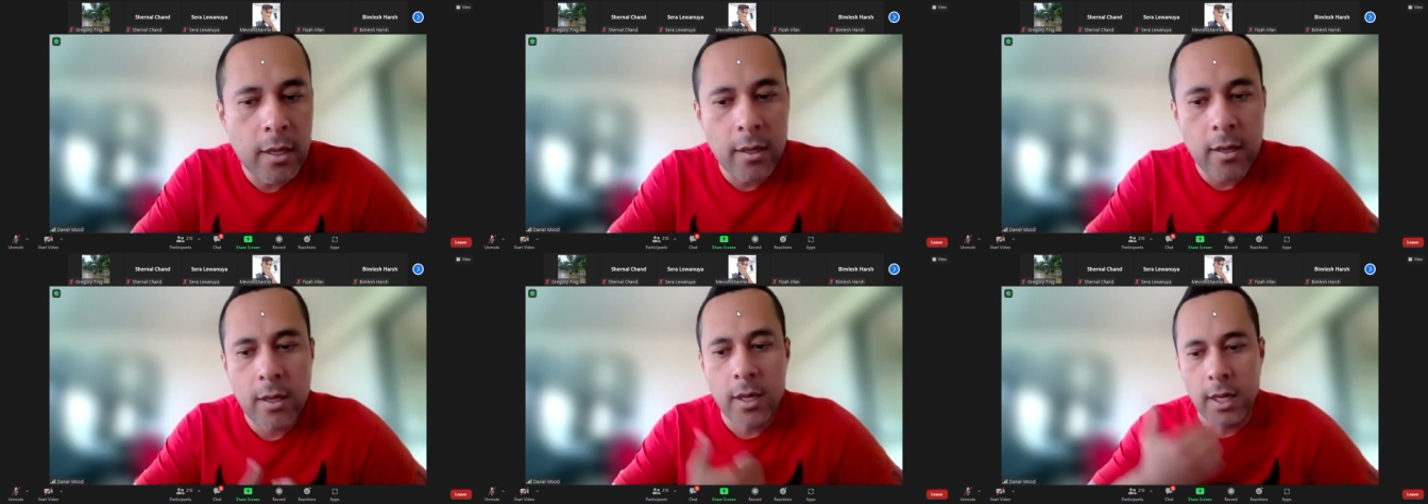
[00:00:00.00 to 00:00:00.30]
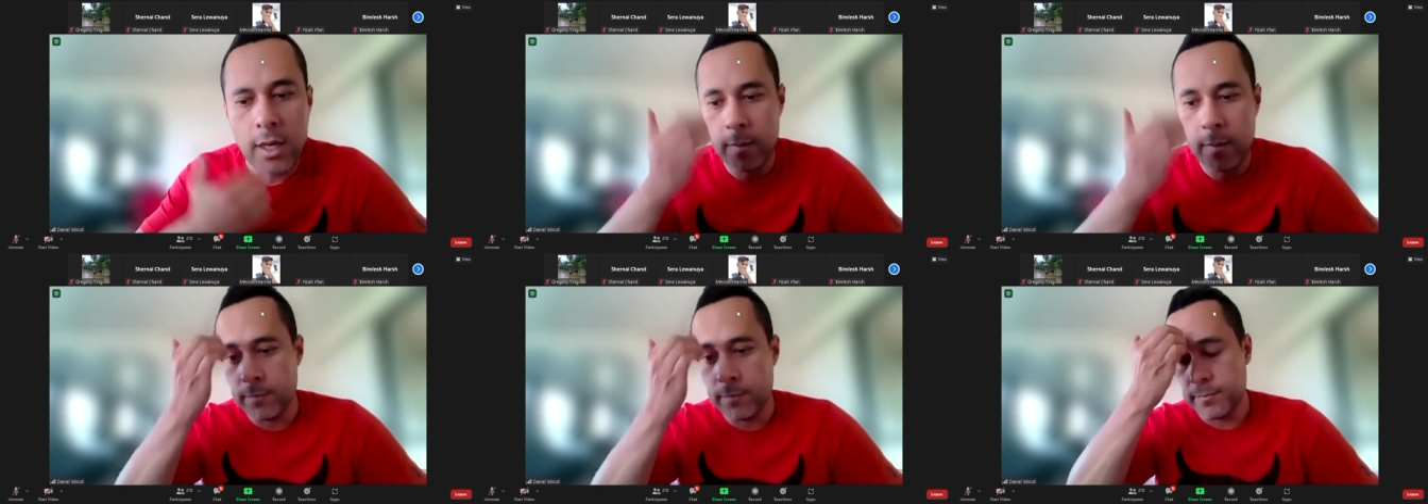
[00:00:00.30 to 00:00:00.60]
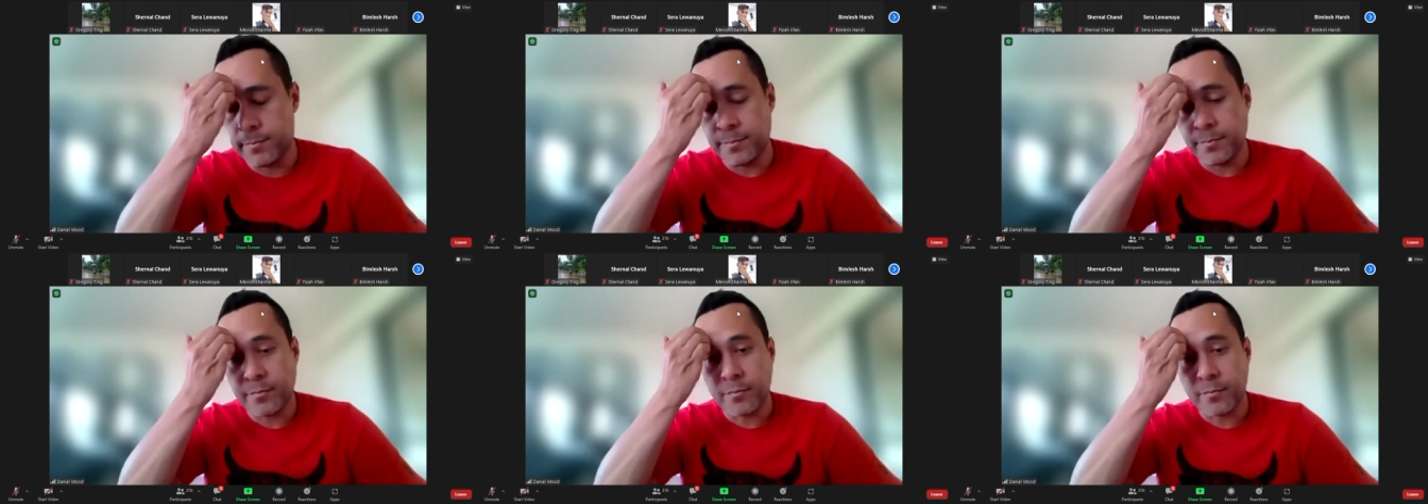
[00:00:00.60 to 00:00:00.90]

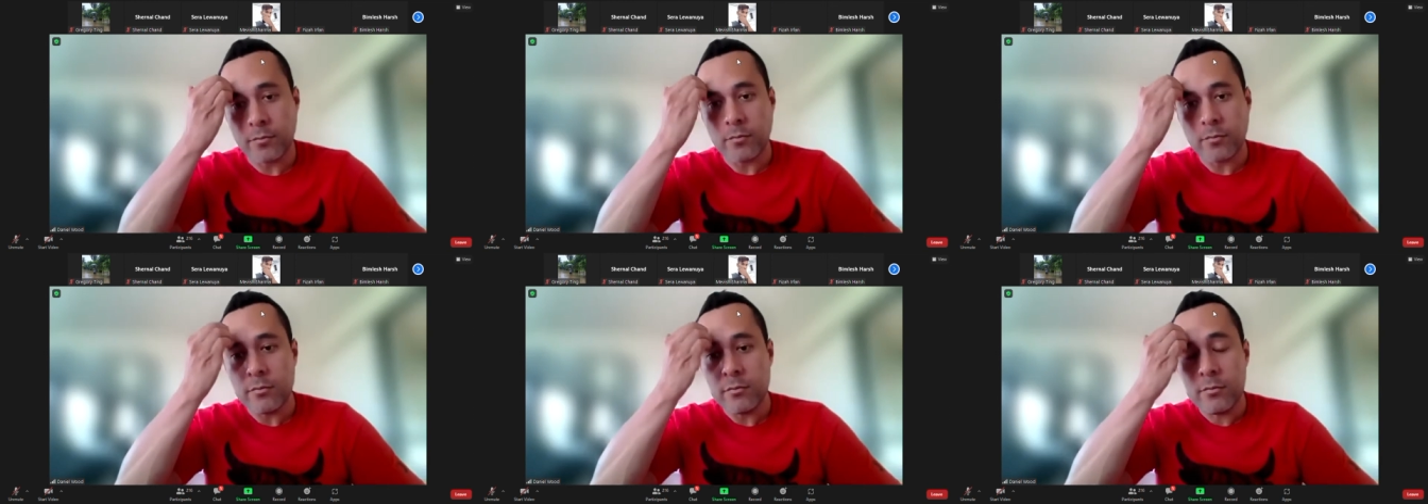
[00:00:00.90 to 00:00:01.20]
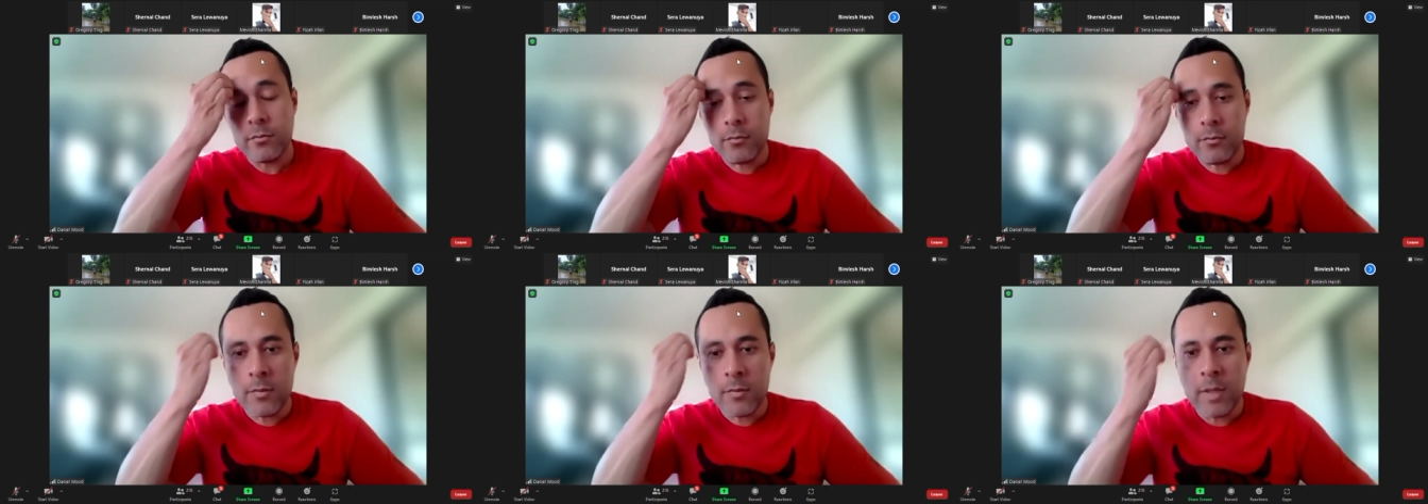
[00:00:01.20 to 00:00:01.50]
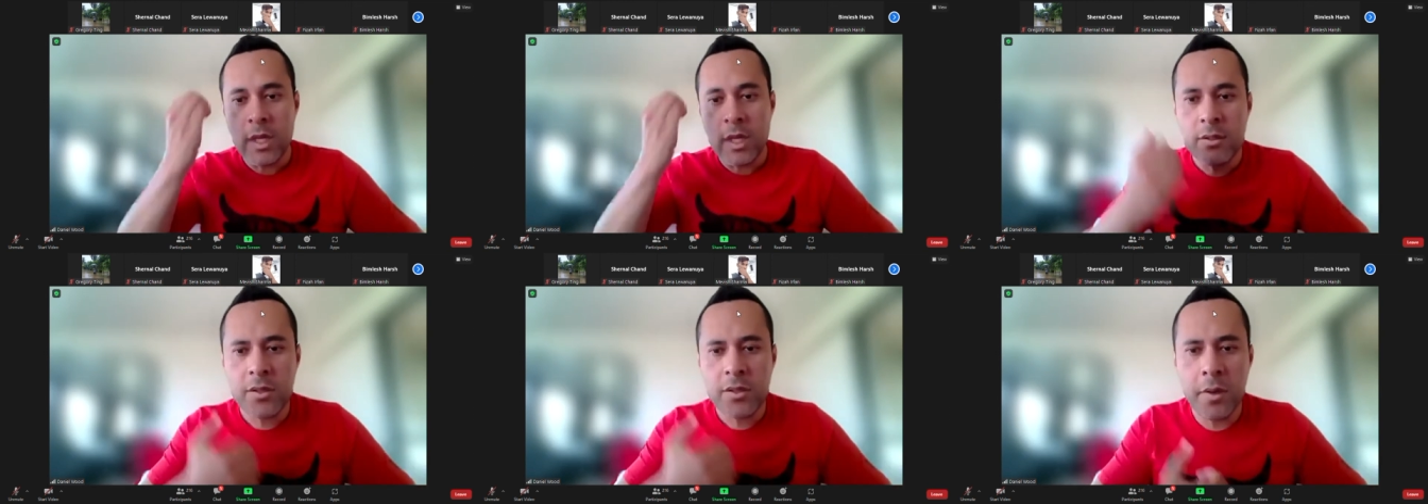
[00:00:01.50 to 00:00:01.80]

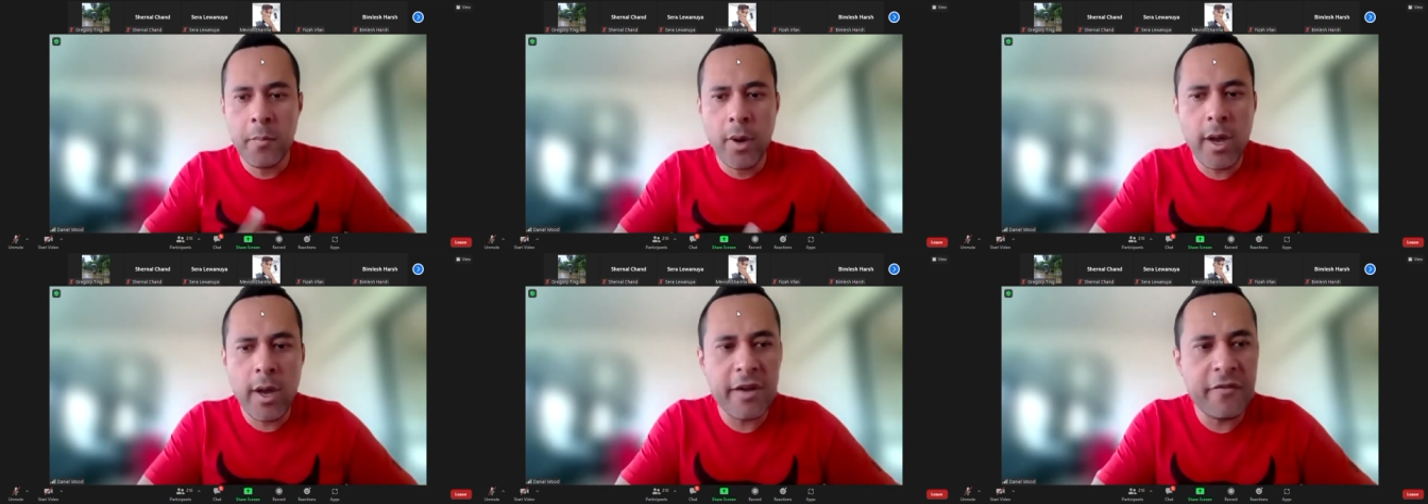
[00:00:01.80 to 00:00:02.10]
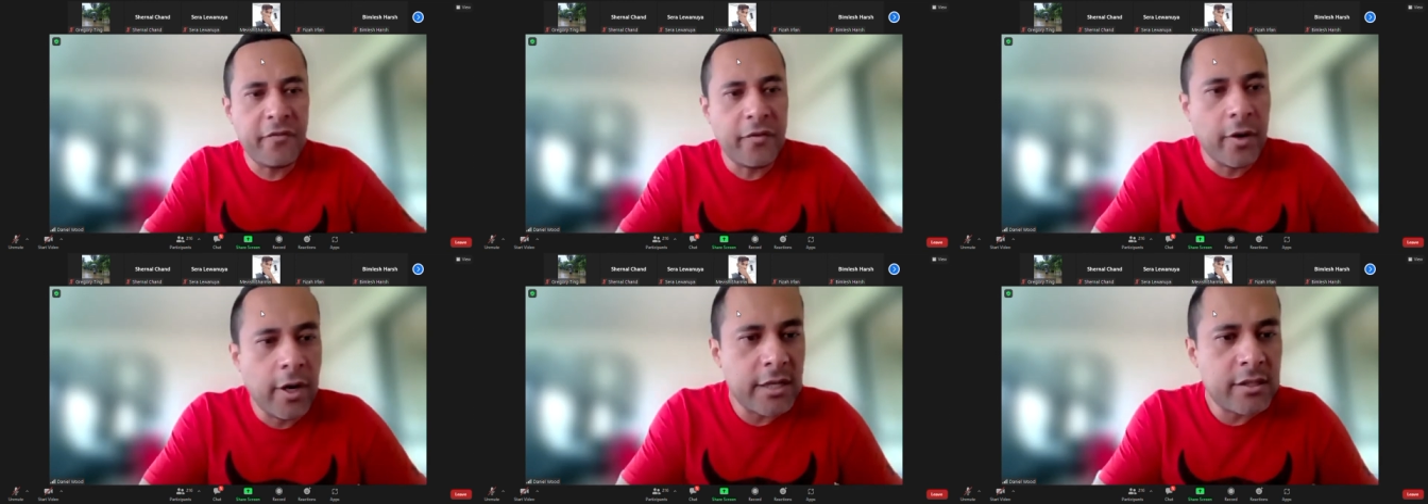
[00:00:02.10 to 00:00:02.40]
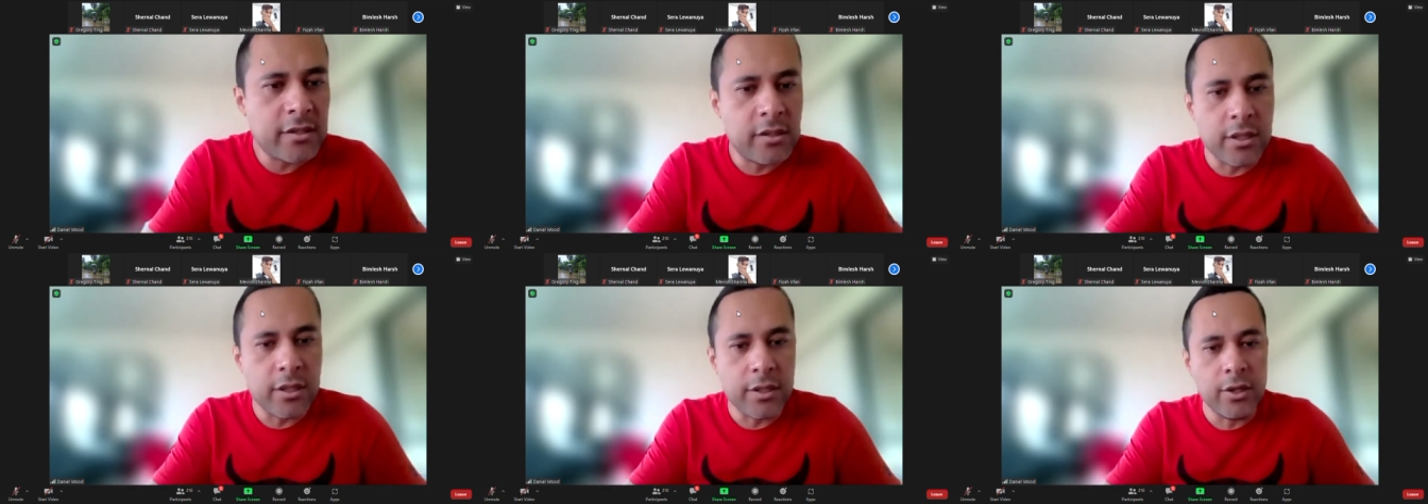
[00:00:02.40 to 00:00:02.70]
So my advice
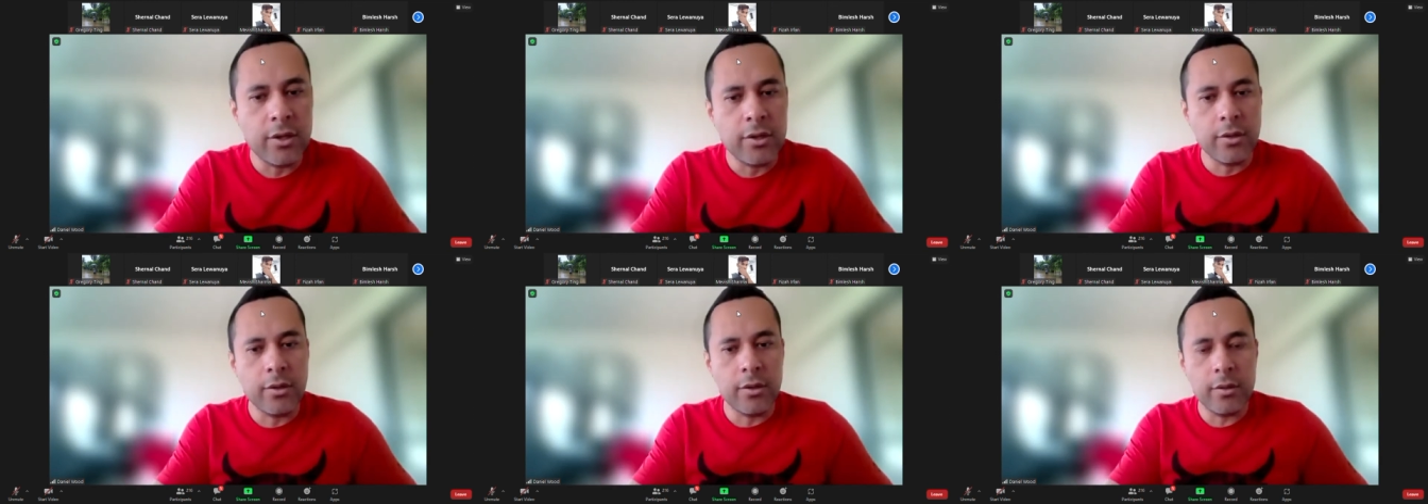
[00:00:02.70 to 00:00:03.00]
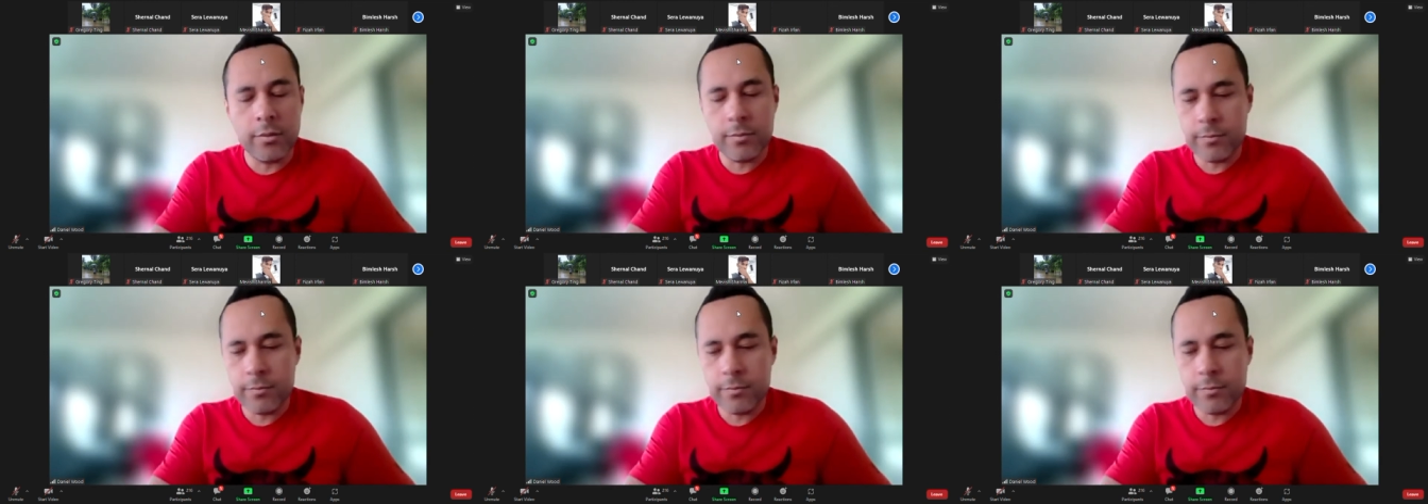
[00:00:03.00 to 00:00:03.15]
to you,